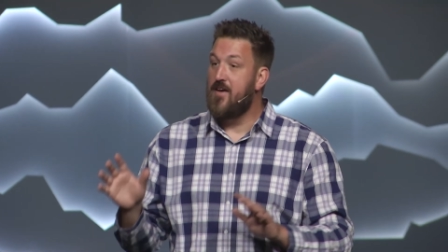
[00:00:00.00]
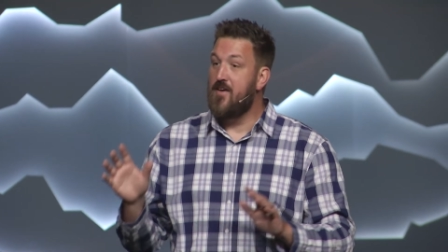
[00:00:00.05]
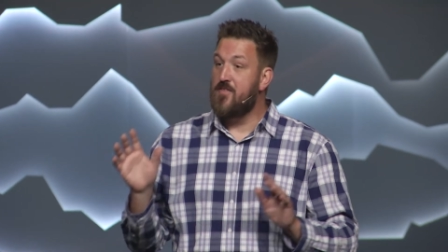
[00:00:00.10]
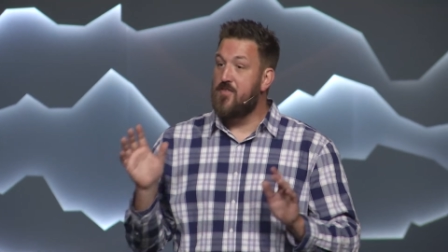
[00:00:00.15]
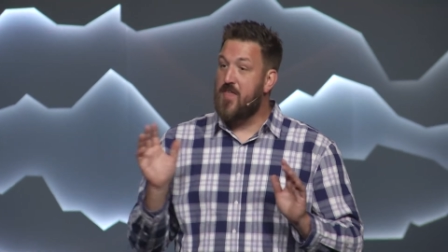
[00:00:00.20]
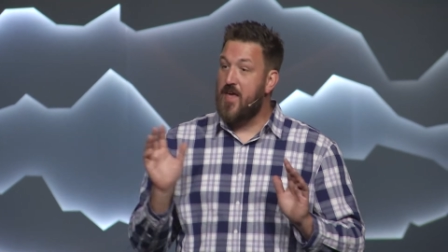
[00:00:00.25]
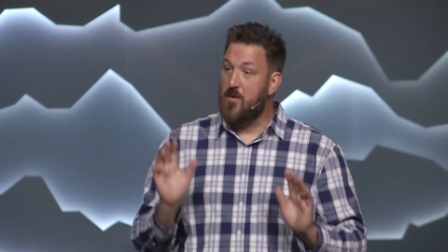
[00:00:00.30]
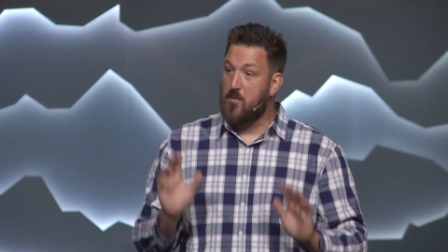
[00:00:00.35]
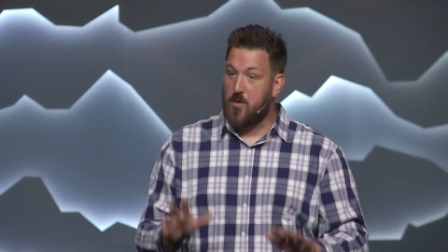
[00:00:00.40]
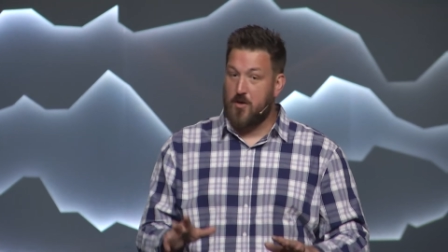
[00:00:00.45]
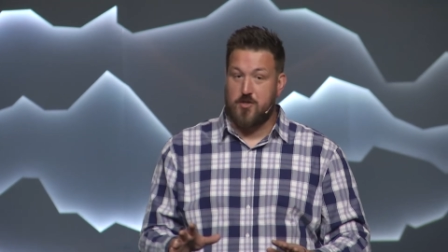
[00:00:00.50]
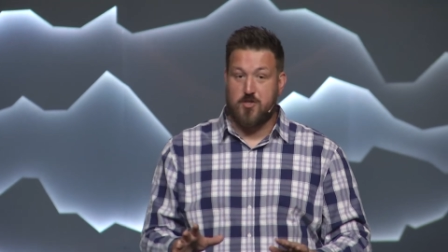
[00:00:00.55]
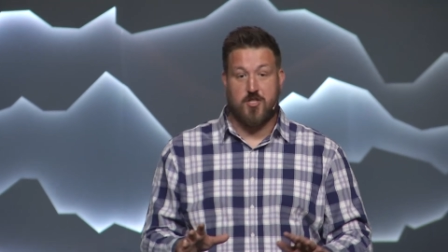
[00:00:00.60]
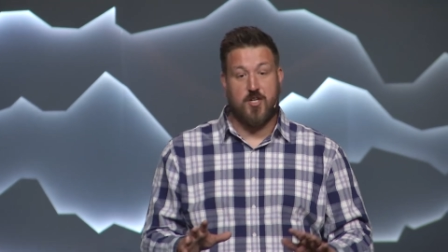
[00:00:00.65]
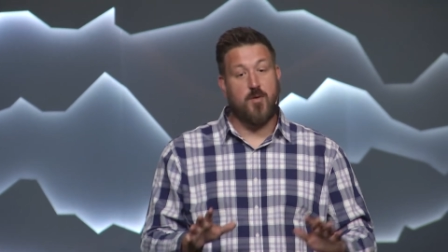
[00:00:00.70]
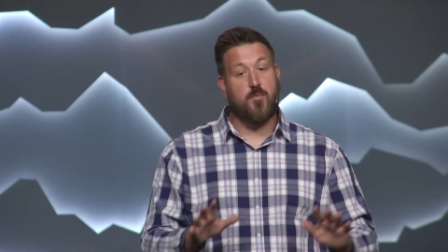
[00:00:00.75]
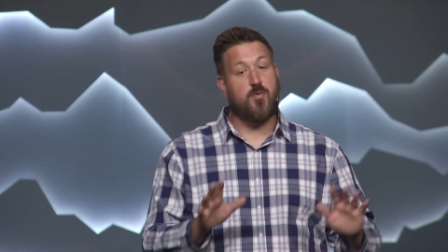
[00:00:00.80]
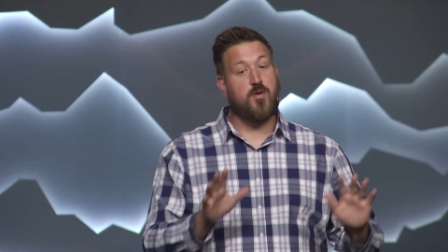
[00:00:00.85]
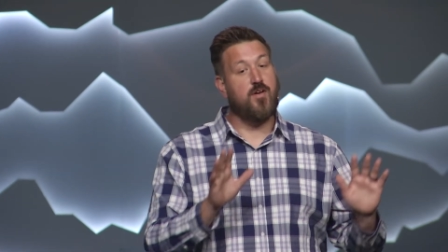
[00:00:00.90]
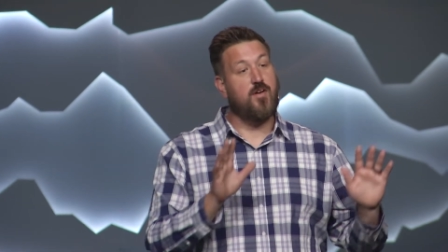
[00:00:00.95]
they
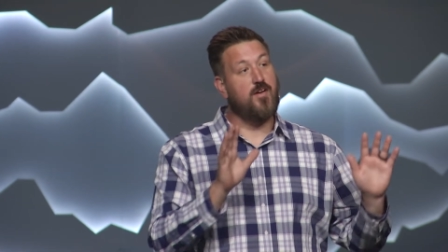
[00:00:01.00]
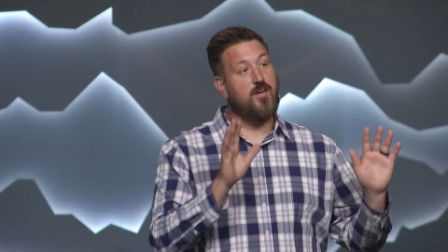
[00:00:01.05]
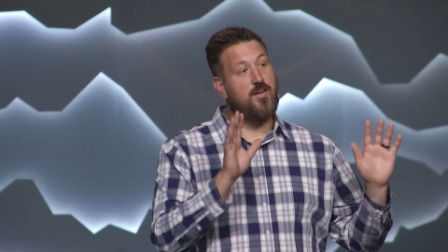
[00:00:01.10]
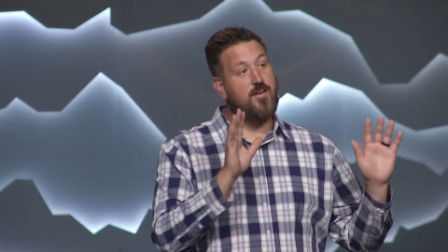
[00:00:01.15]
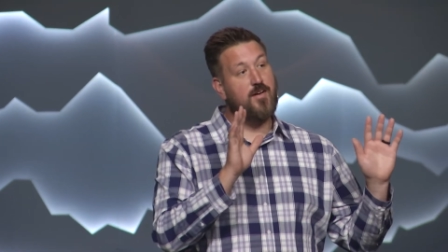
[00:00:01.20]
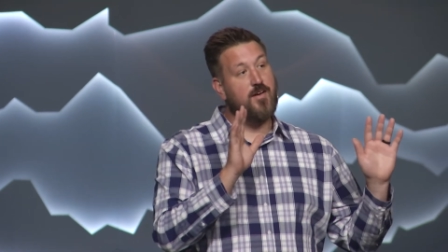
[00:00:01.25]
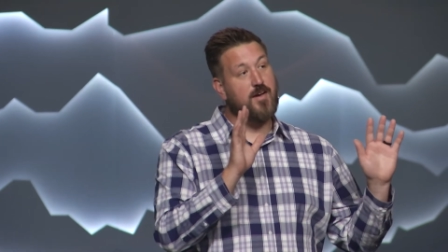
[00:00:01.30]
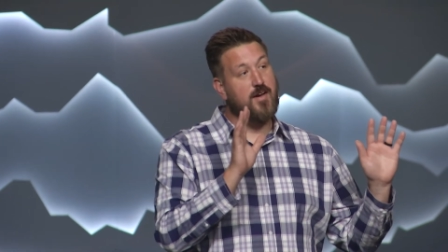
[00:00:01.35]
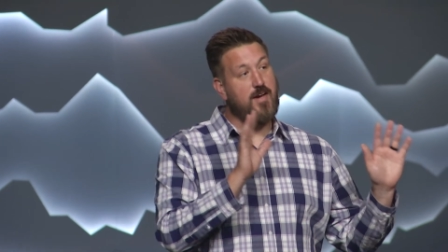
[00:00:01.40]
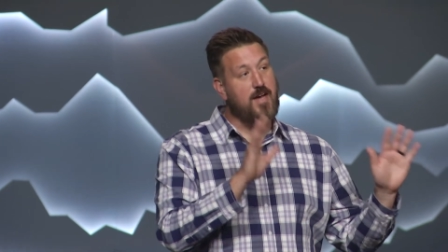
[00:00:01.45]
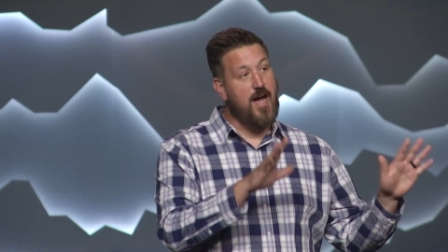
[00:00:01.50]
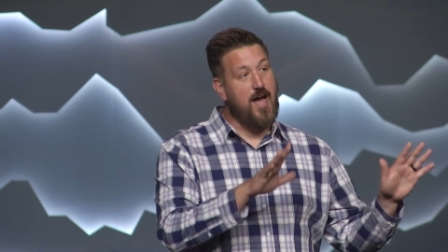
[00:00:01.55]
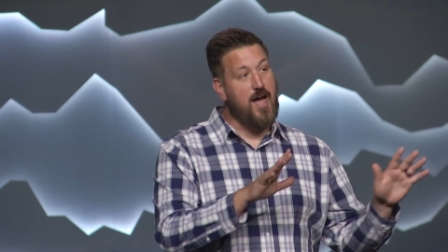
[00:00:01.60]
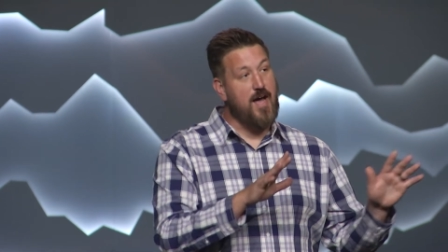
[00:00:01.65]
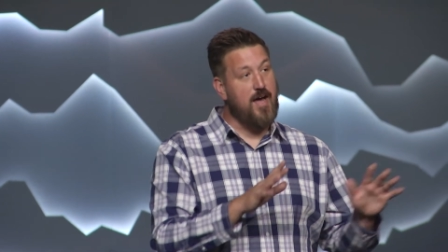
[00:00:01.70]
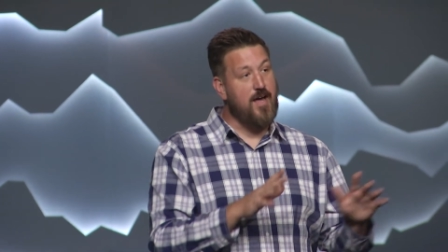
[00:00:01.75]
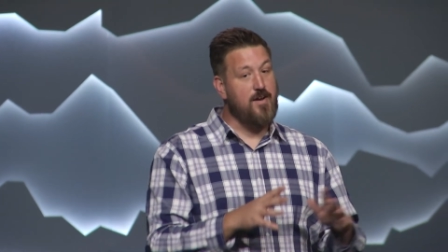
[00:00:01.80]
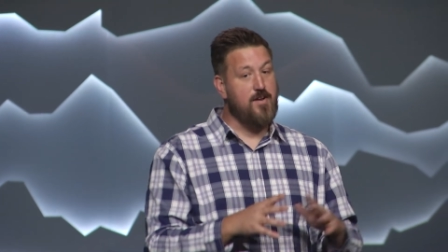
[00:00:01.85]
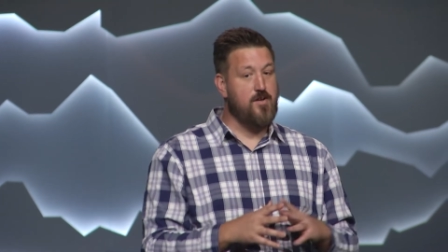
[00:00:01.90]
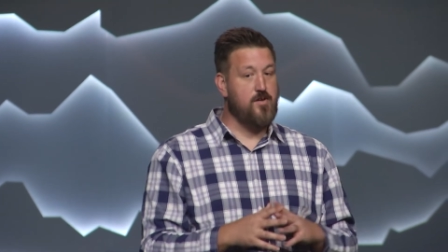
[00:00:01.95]
worship
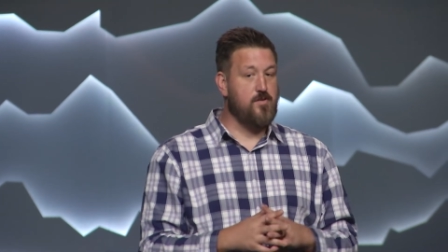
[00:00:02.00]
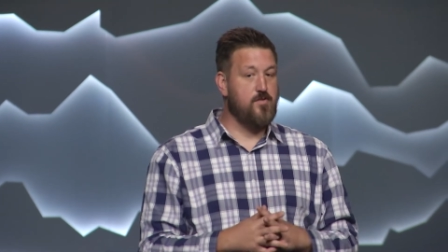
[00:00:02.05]
God.